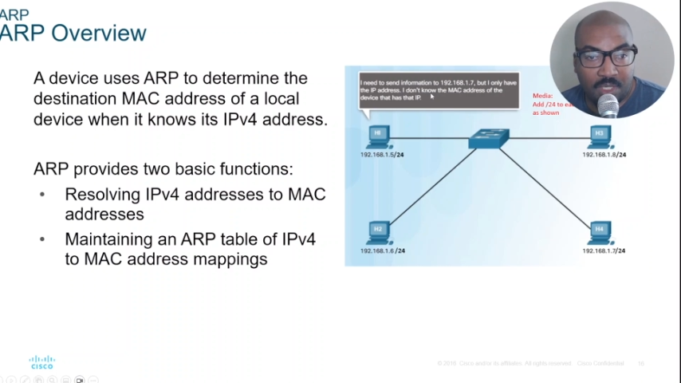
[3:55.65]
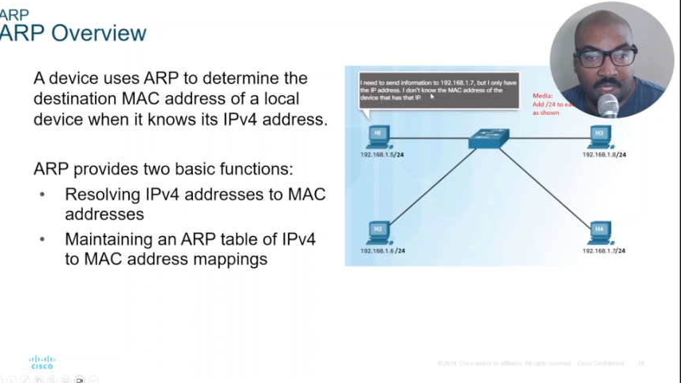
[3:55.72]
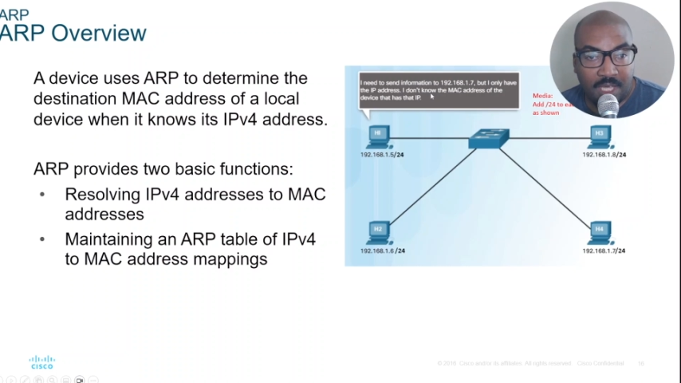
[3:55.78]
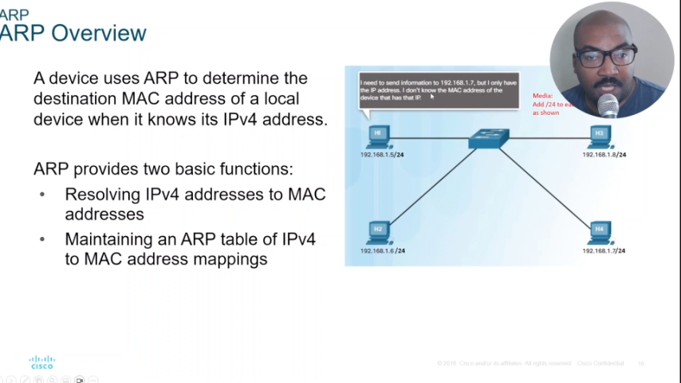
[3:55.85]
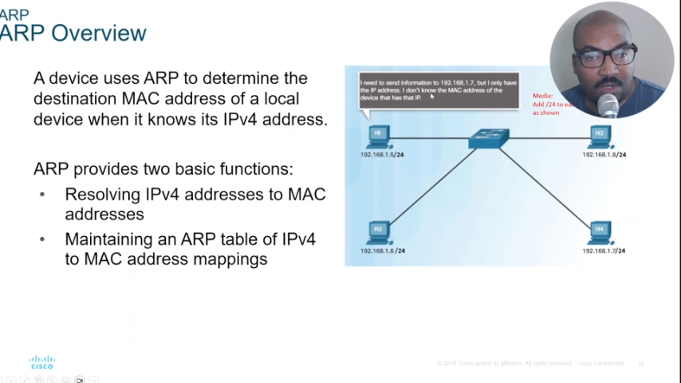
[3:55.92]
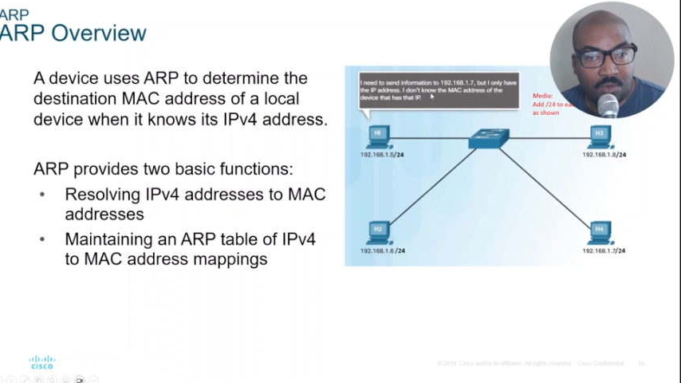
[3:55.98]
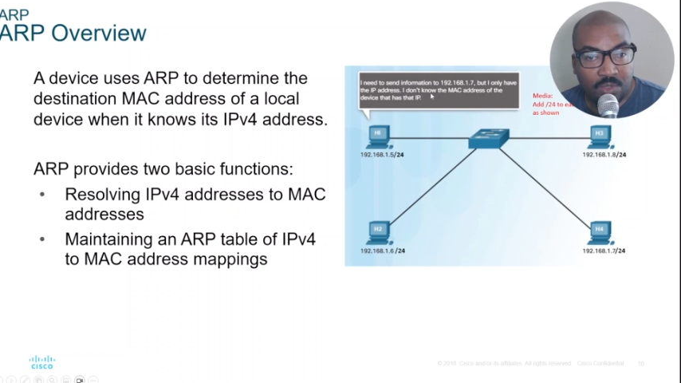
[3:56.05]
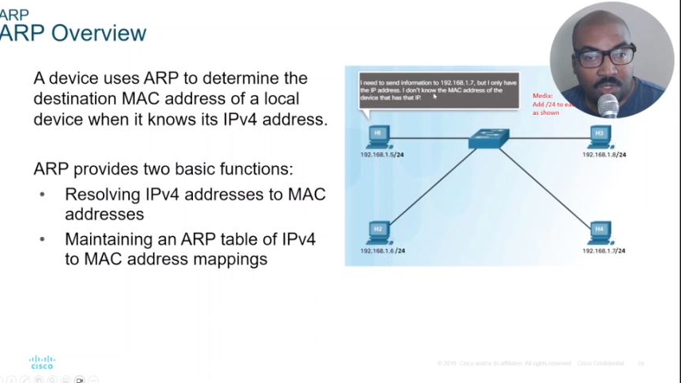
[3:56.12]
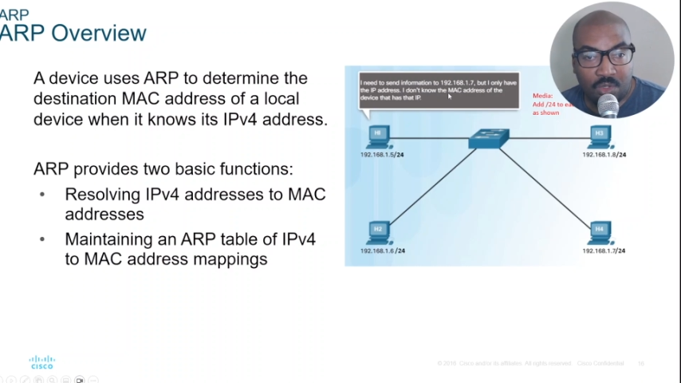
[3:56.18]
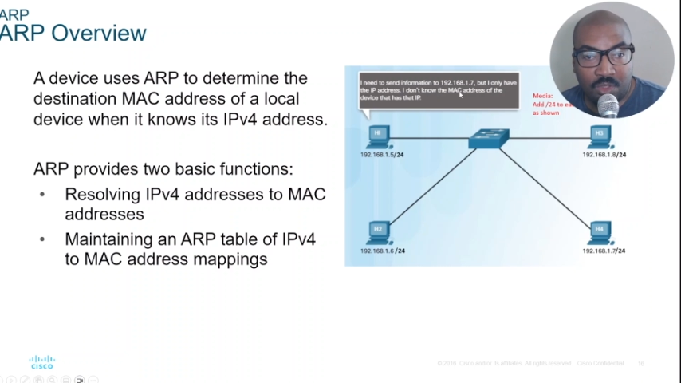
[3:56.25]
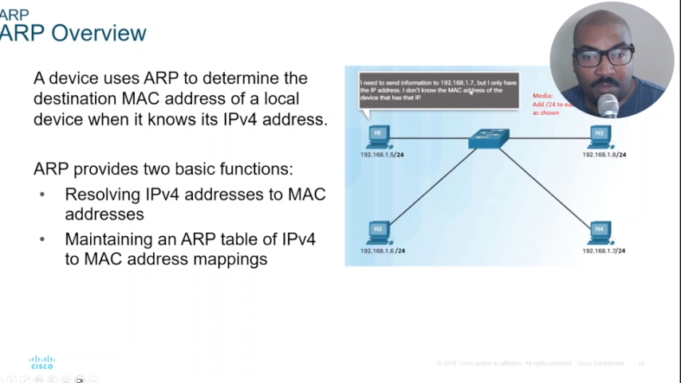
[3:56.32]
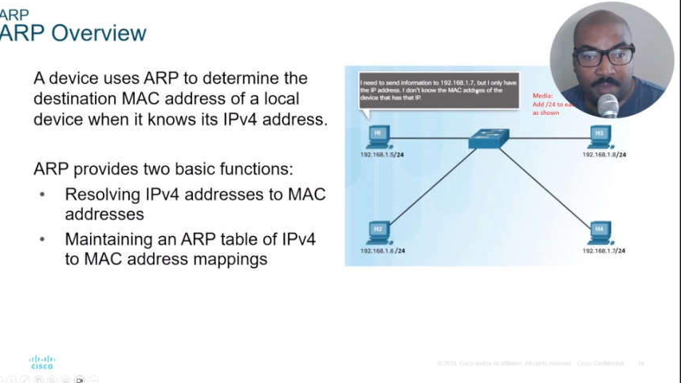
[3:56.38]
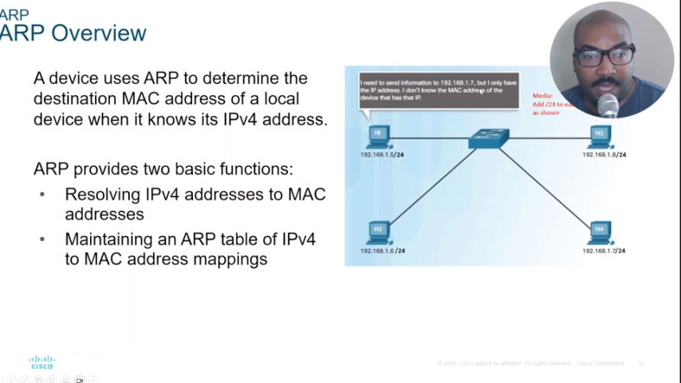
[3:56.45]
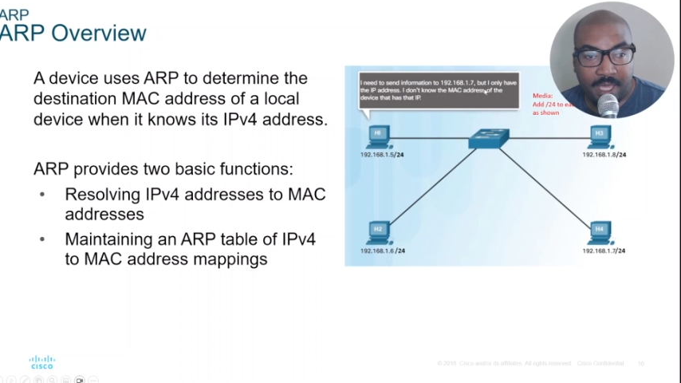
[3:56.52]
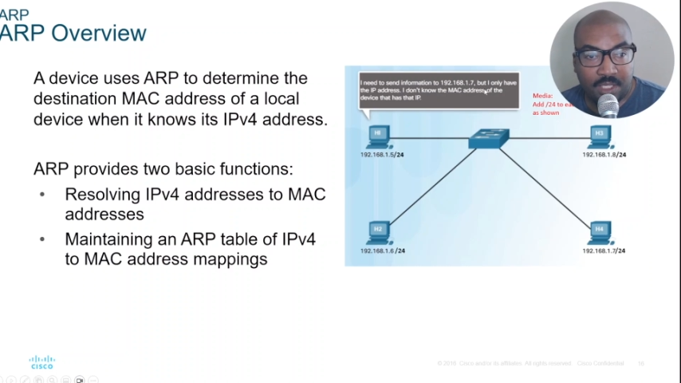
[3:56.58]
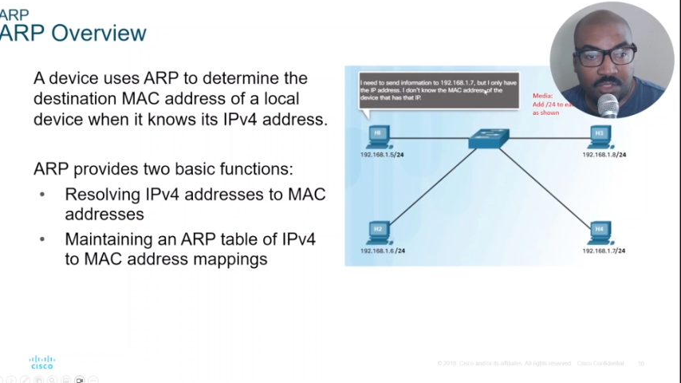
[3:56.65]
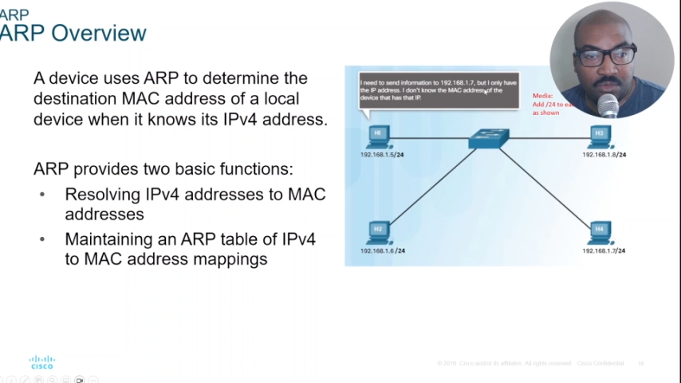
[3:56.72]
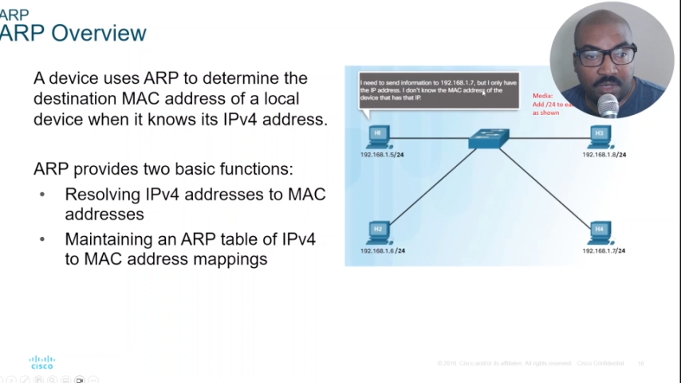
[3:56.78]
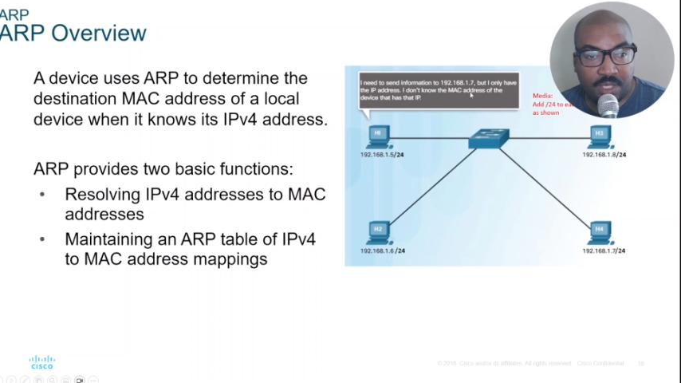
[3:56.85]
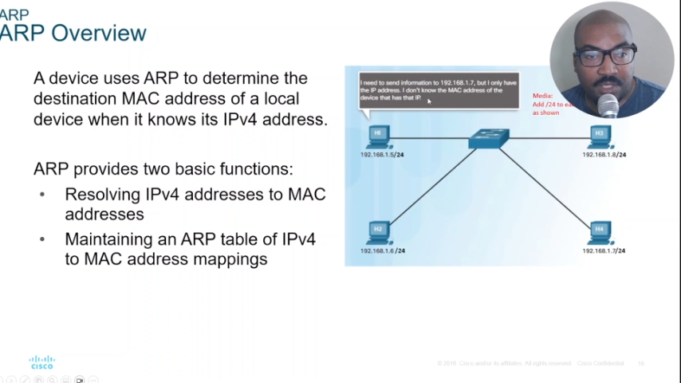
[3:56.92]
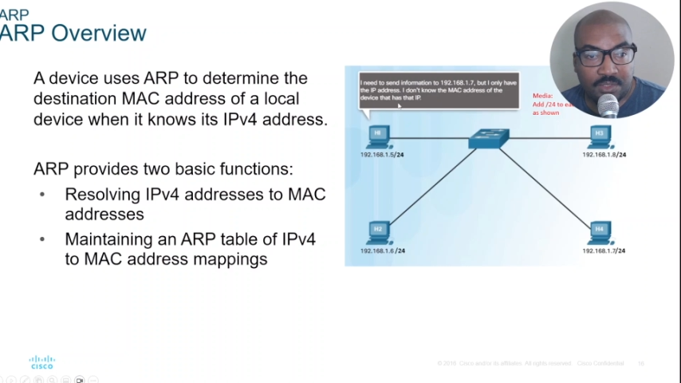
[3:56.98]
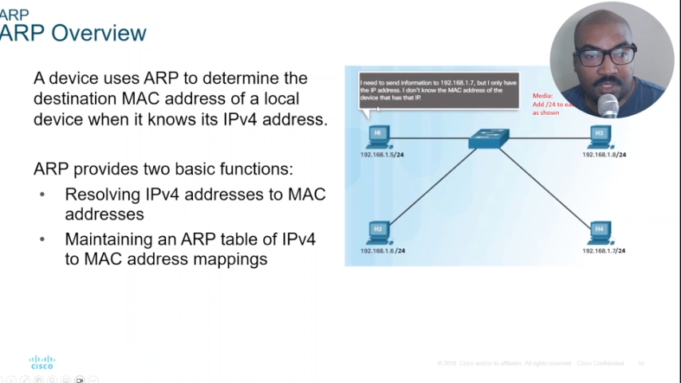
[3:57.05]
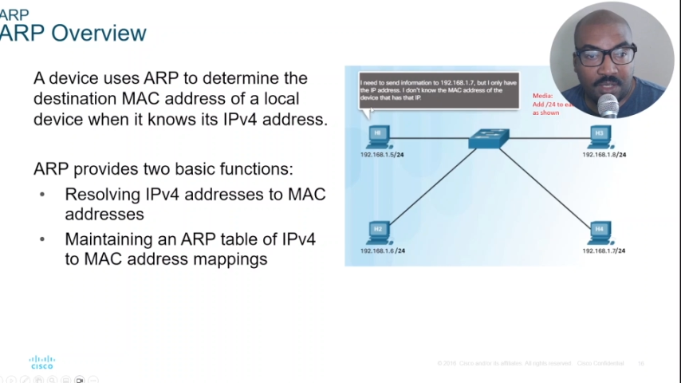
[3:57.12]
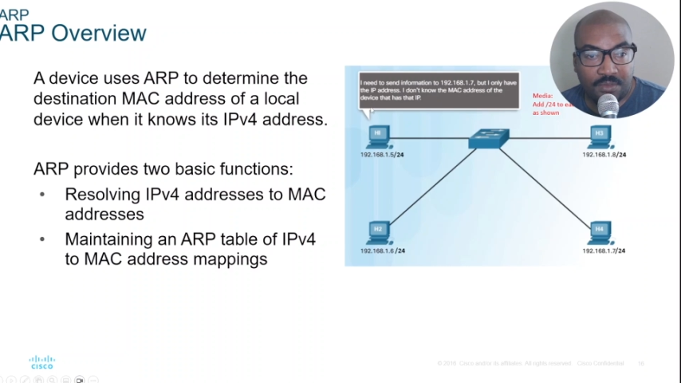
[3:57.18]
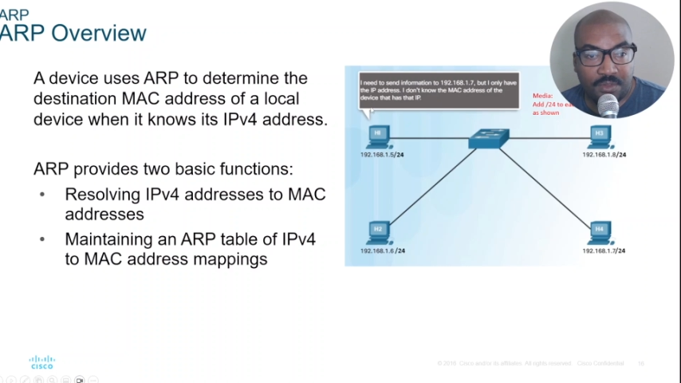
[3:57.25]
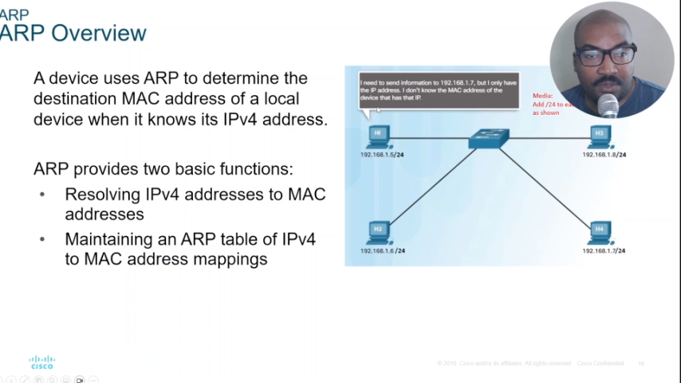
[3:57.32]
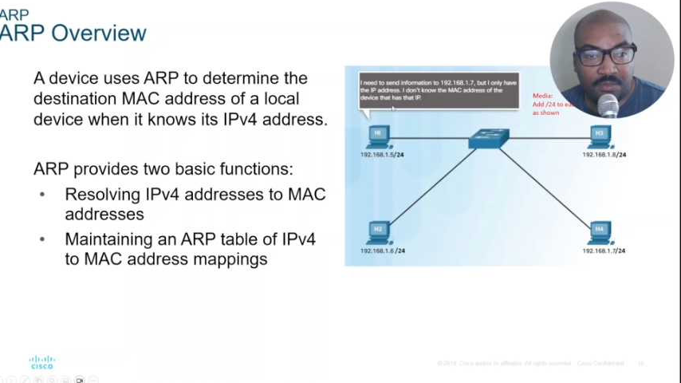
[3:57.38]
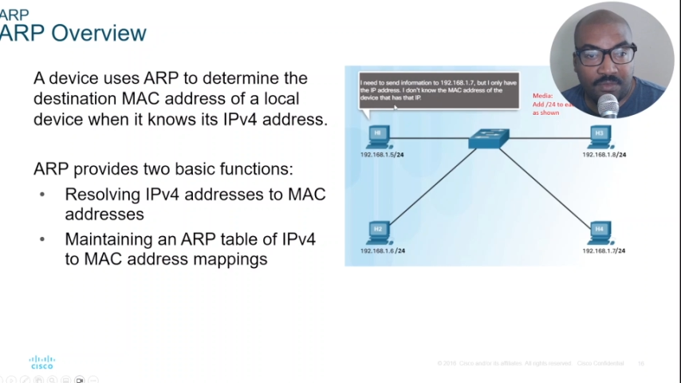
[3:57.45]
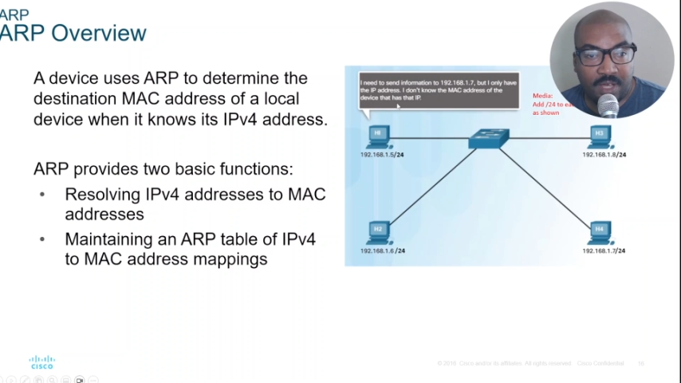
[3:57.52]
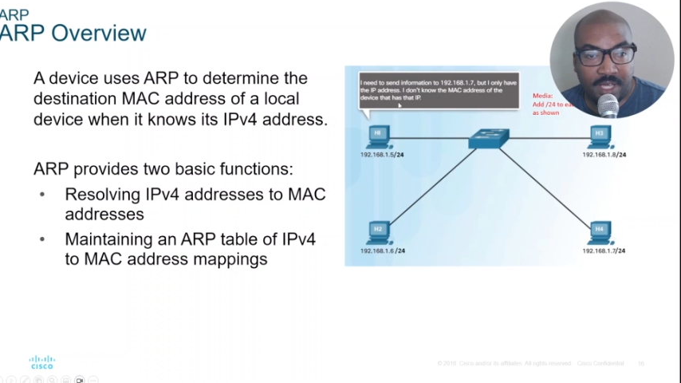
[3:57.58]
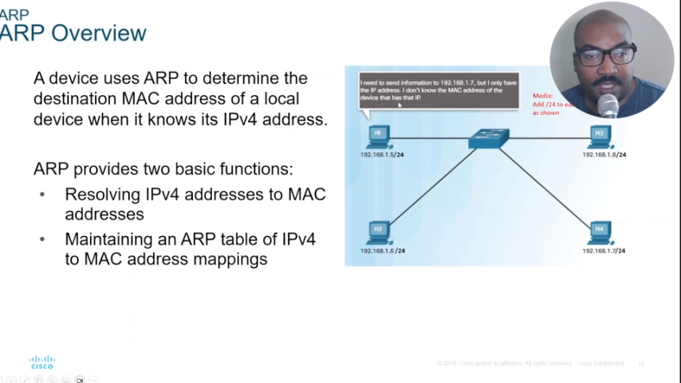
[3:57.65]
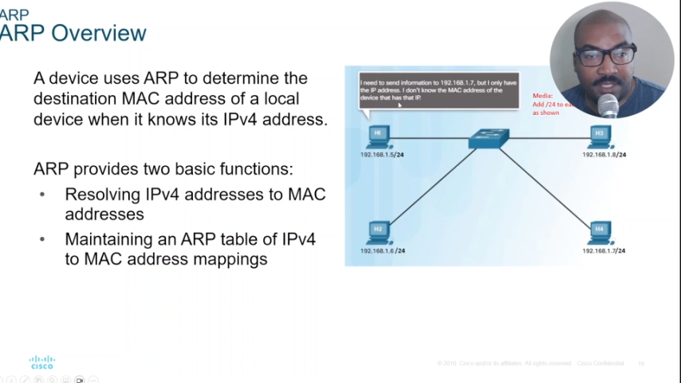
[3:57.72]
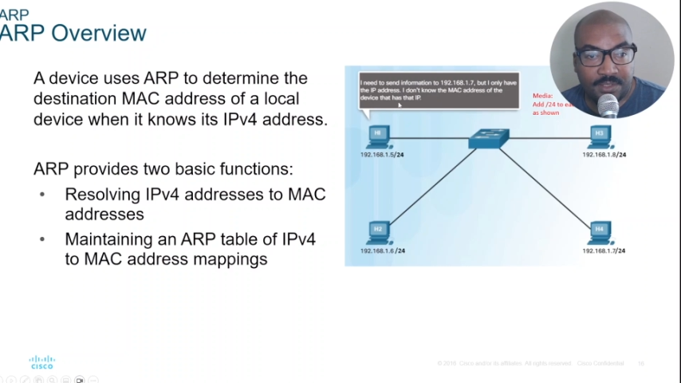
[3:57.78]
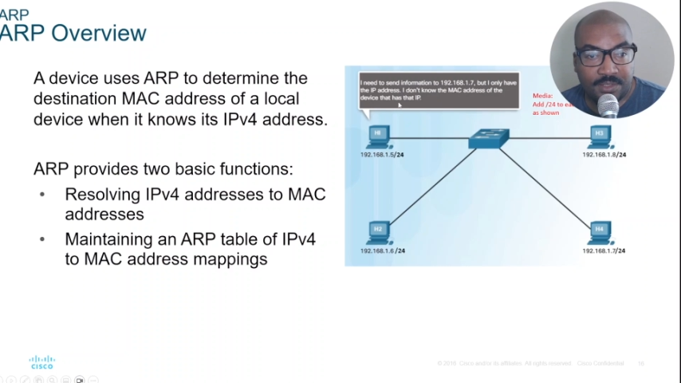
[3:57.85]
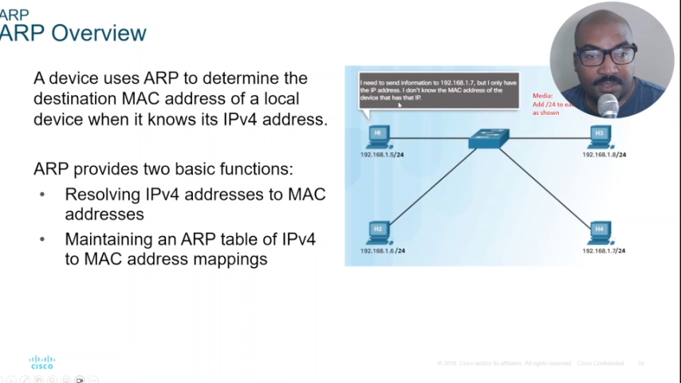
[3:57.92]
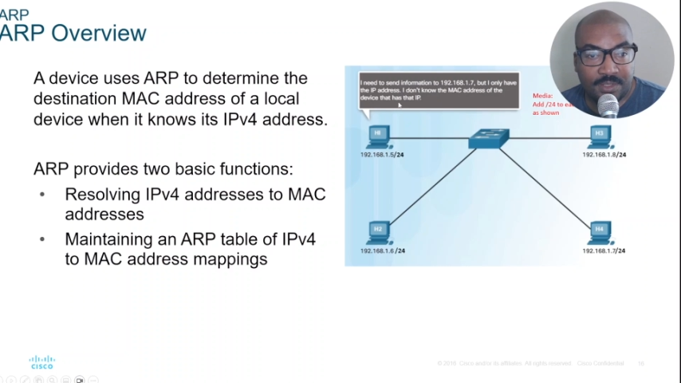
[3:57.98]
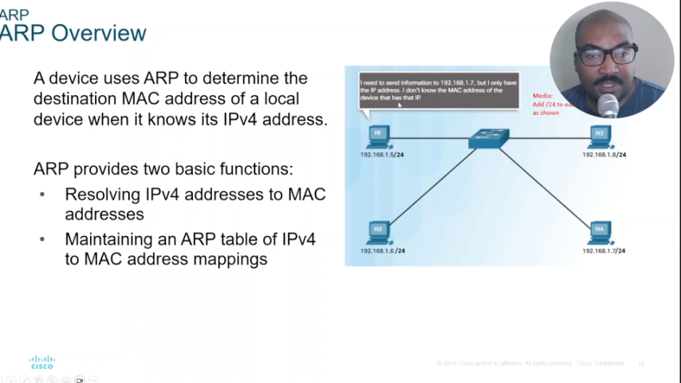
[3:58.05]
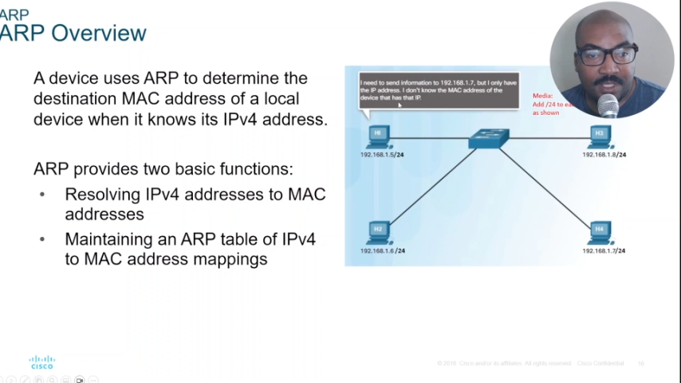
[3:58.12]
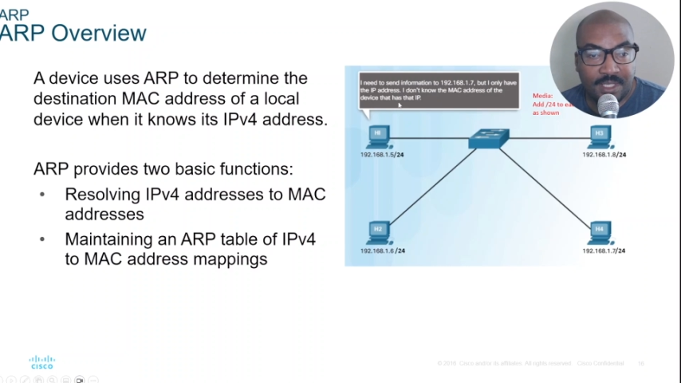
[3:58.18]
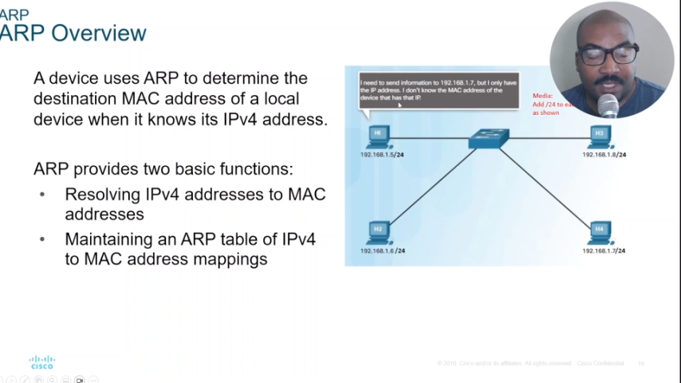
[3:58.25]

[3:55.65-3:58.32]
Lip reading: I don't know the MAC address of the device